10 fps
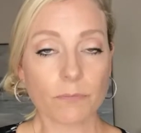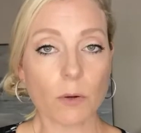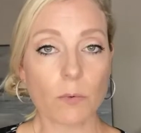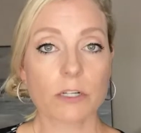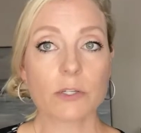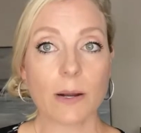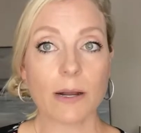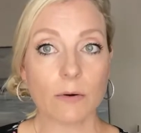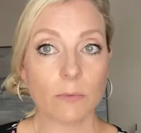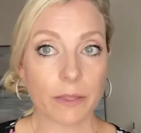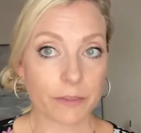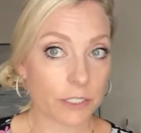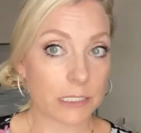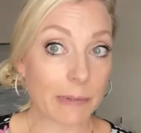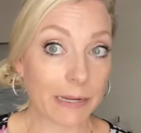works well with
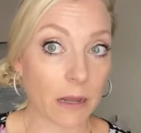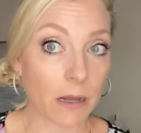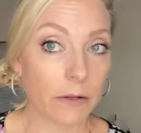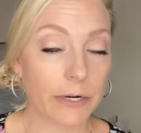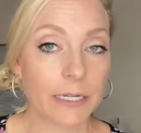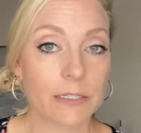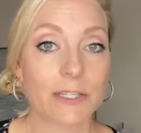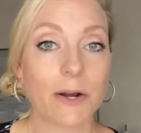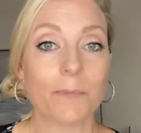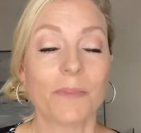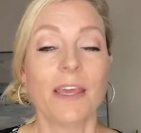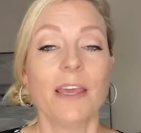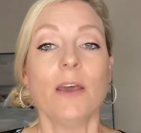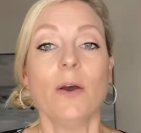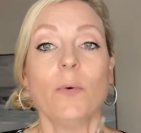just my coloring. So
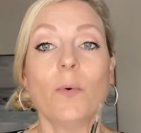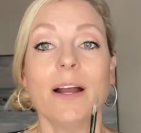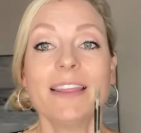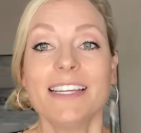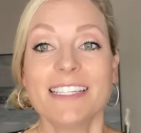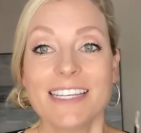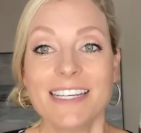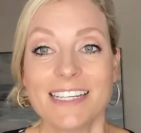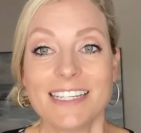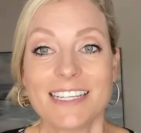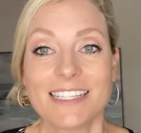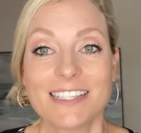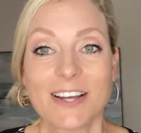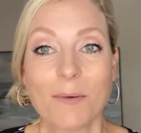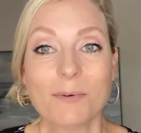what this is, is
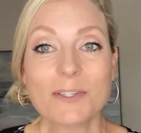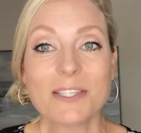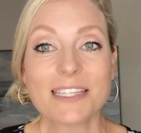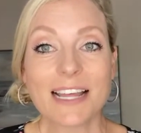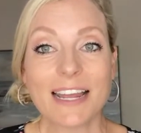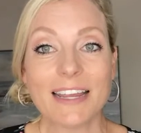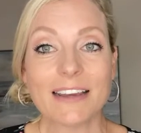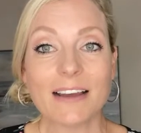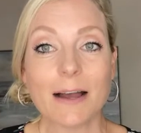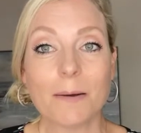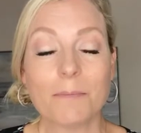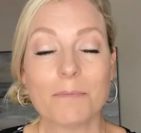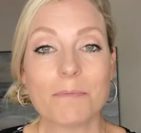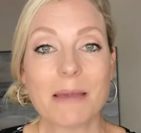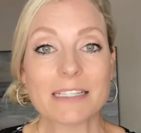it's almost like
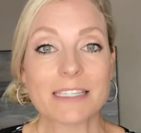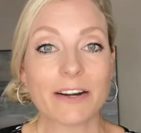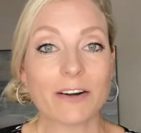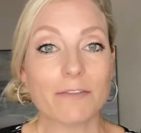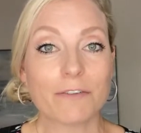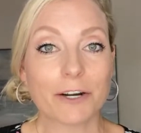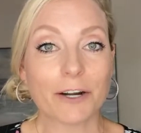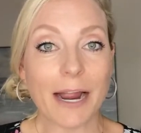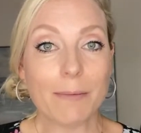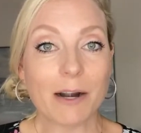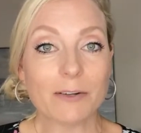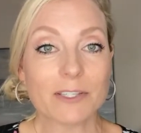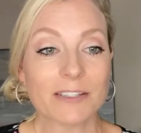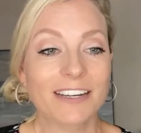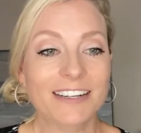um, mascara for your eyebrows.